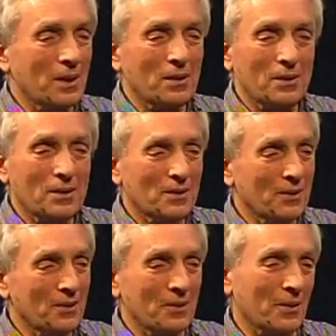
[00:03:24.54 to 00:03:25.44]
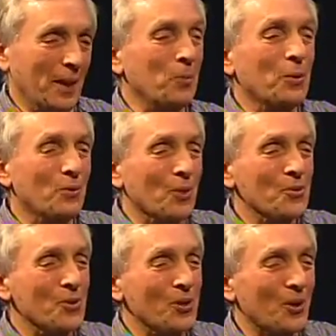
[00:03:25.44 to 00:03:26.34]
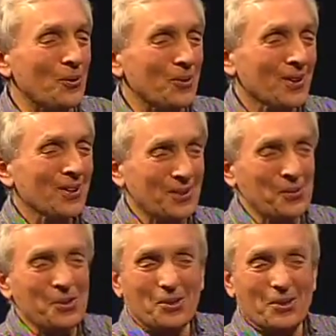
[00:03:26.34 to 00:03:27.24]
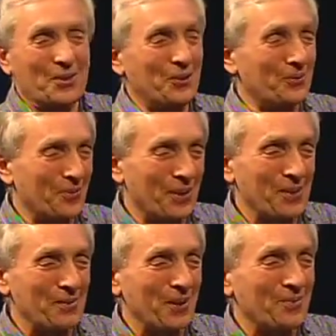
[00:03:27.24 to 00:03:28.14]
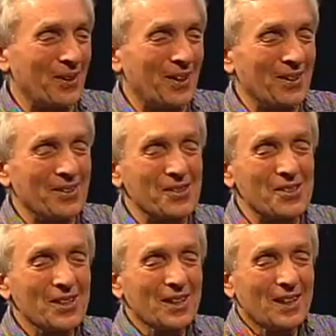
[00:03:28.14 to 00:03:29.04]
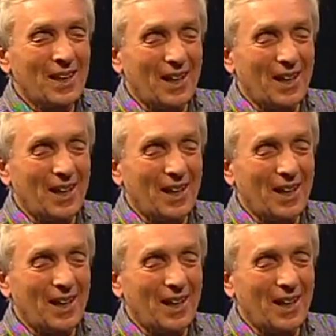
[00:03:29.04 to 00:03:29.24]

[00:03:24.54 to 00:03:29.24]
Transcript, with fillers: then uh, Edward Rowe Snow, of course, who was a yeah. good friend of my father's. Sure.